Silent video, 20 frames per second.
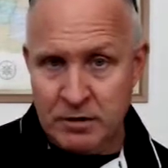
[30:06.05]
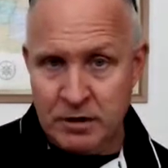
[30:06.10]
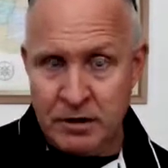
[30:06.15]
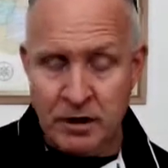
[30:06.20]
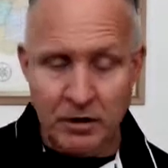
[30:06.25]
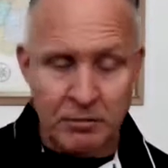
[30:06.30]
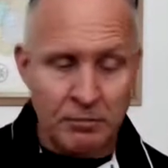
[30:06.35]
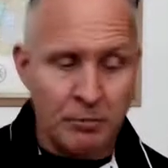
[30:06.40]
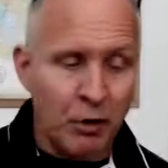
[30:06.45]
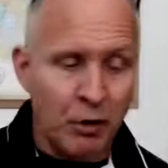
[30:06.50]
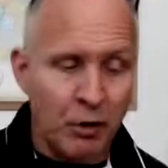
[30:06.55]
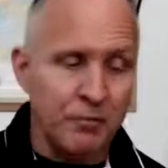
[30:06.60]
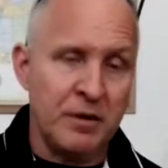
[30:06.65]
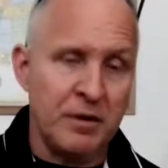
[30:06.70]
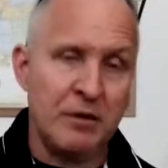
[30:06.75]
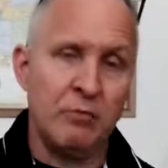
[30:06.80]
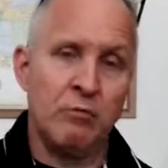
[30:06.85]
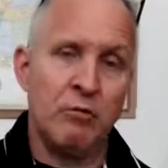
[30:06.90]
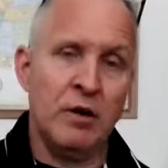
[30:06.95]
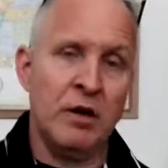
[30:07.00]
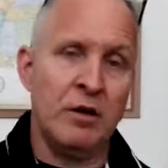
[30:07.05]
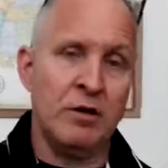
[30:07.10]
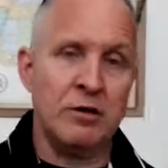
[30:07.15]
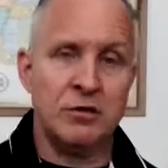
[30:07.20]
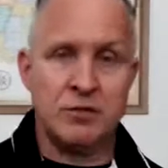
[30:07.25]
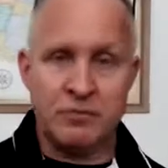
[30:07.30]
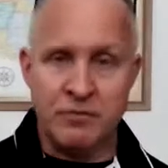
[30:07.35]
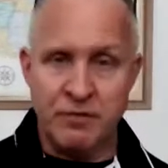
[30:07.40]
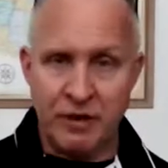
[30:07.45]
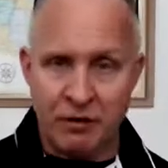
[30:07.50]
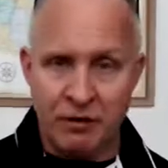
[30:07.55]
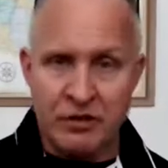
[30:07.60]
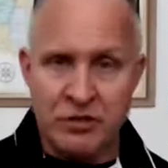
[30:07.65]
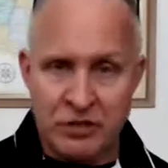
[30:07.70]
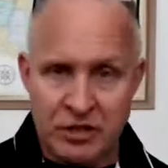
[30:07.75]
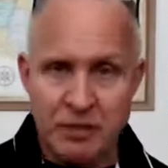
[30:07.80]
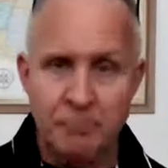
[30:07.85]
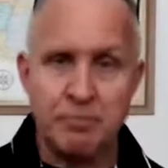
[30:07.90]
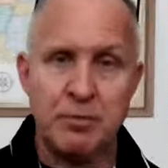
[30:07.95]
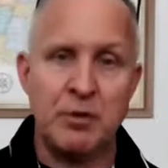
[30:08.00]
uh, movement? Well, it's very
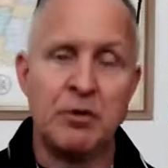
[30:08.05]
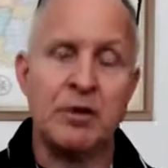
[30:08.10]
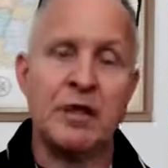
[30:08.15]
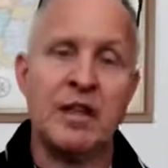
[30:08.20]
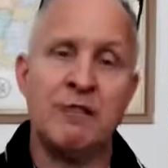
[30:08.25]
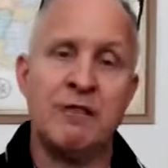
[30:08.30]
simple.